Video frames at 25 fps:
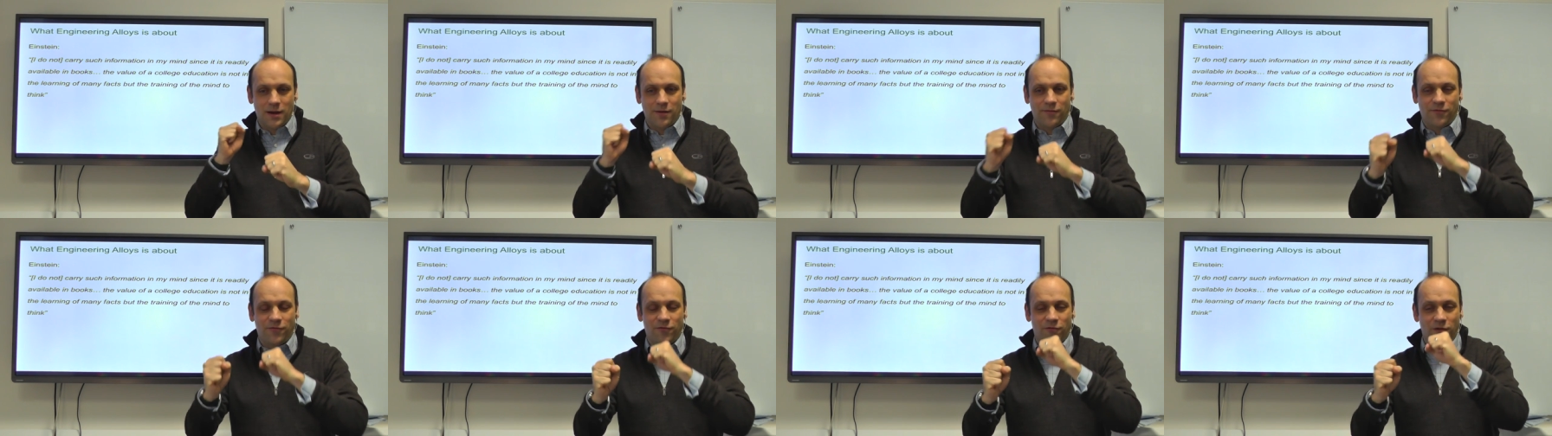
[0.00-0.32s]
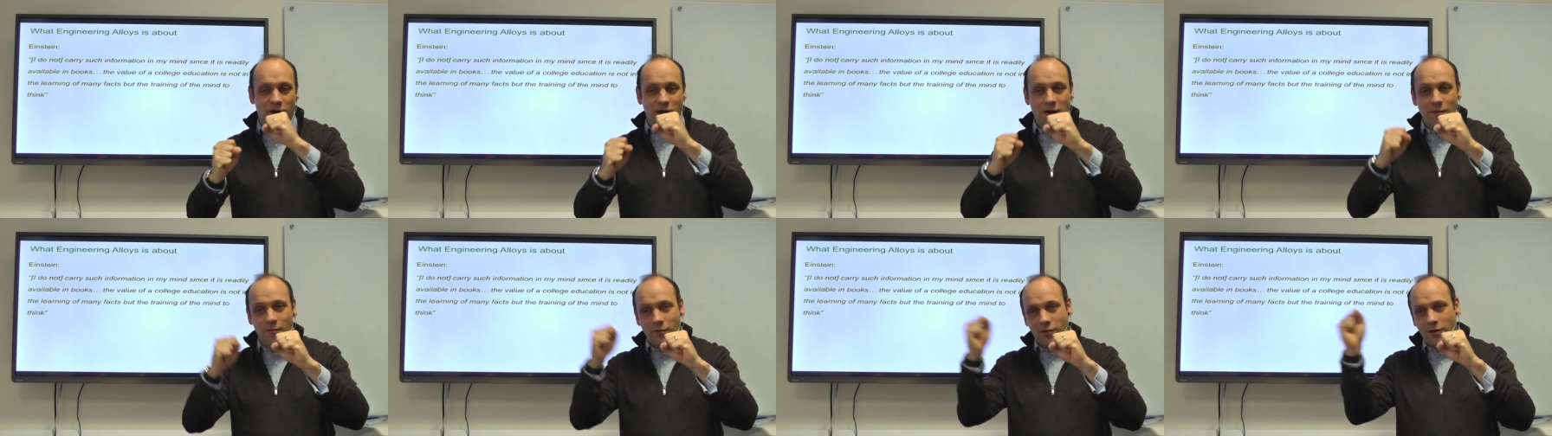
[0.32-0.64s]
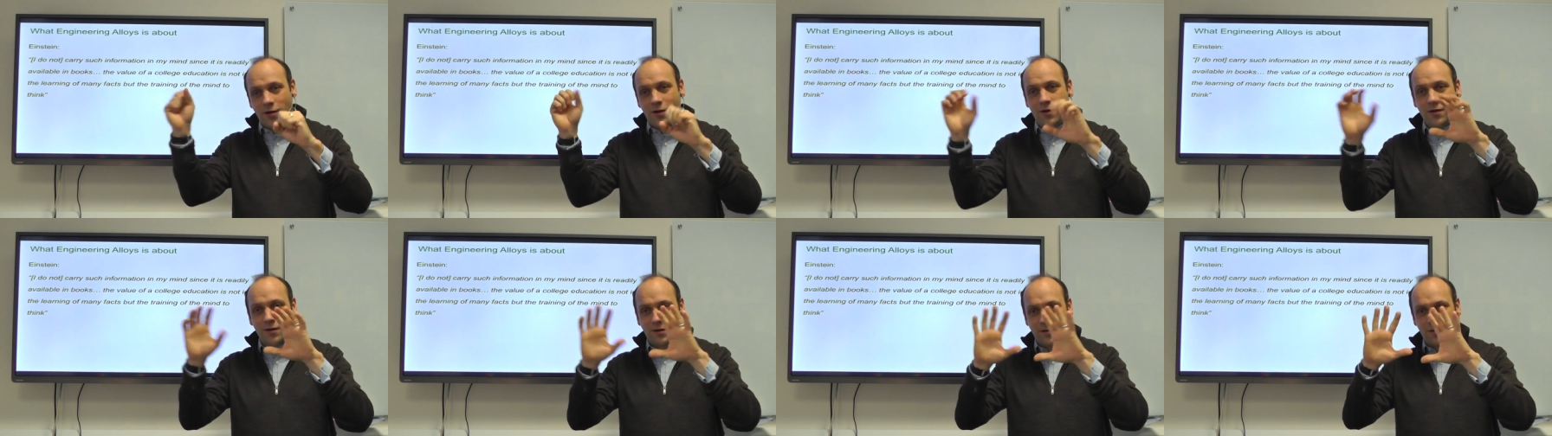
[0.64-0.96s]

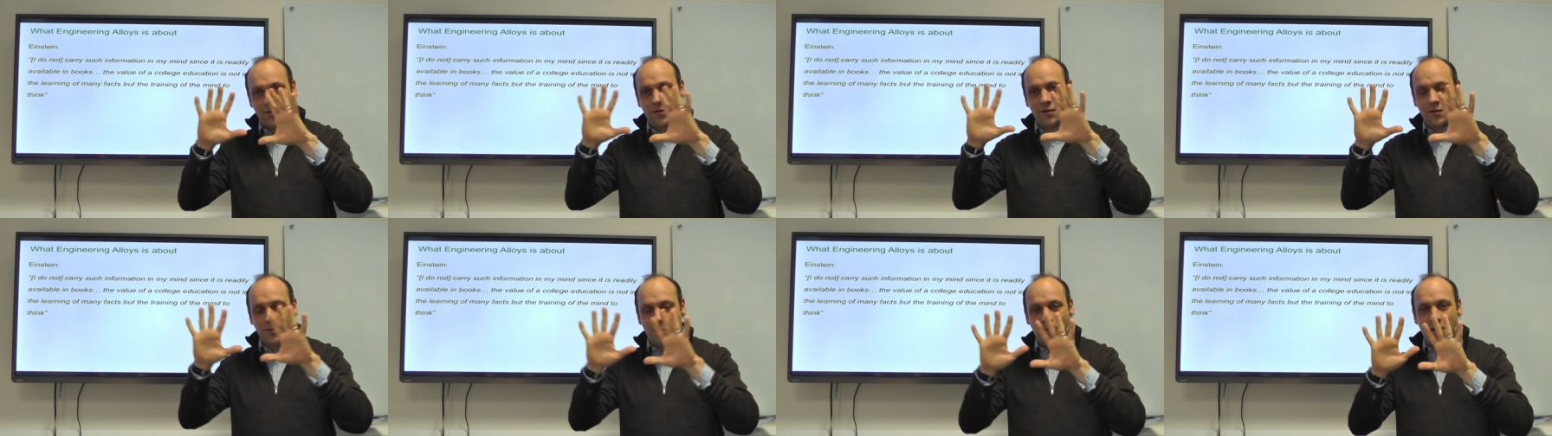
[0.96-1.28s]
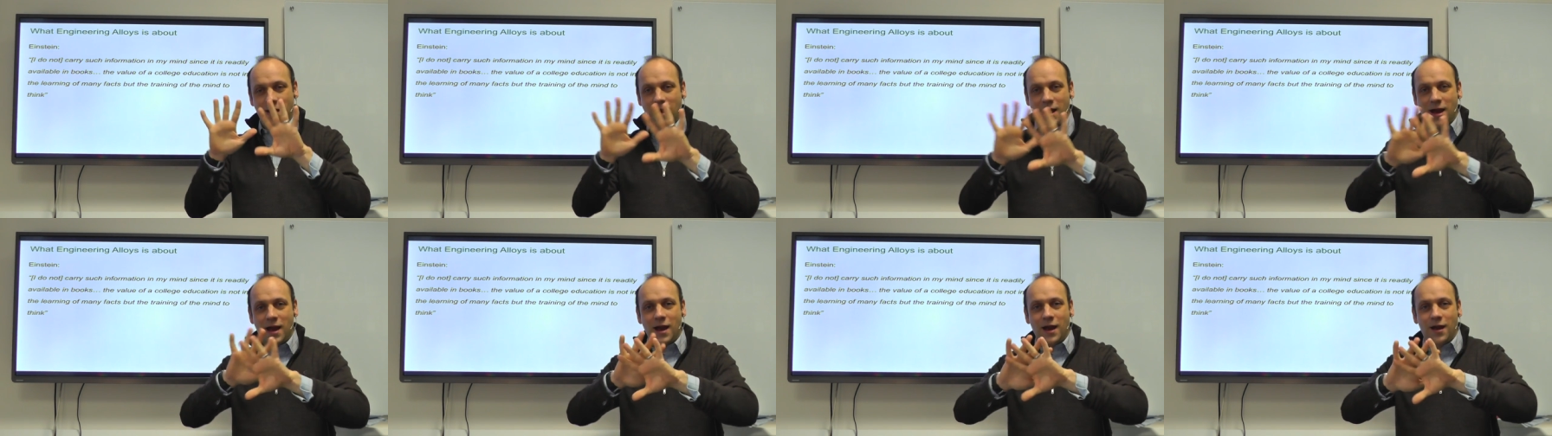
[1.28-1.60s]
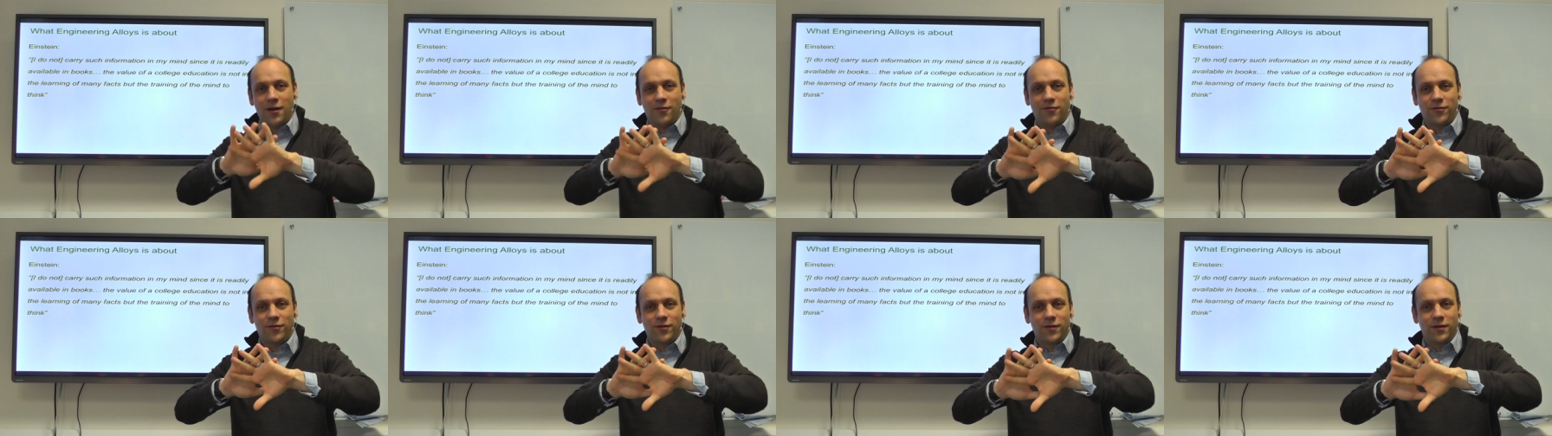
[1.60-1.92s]
framework that we
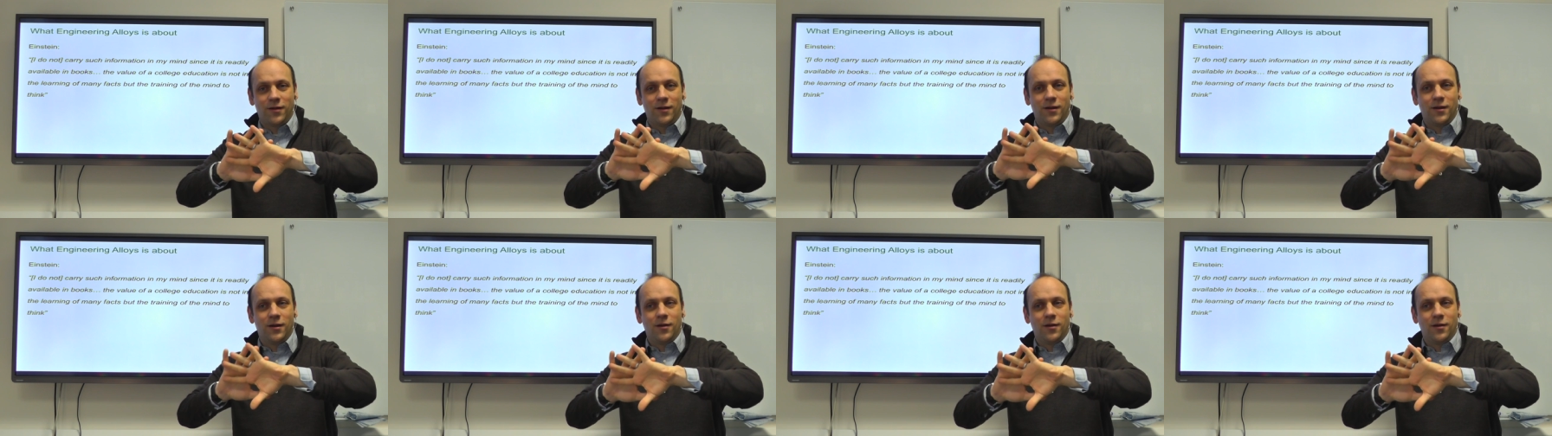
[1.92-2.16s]
have